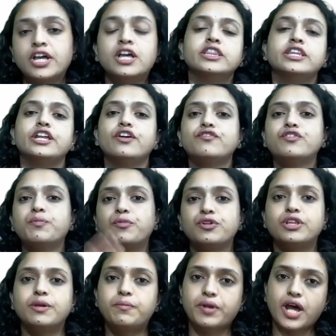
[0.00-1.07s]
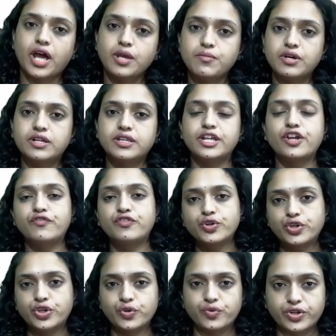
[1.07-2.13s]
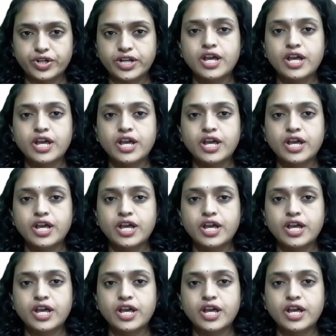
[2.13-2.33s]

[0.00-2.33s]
then you have to put the primer, then you have to cure it.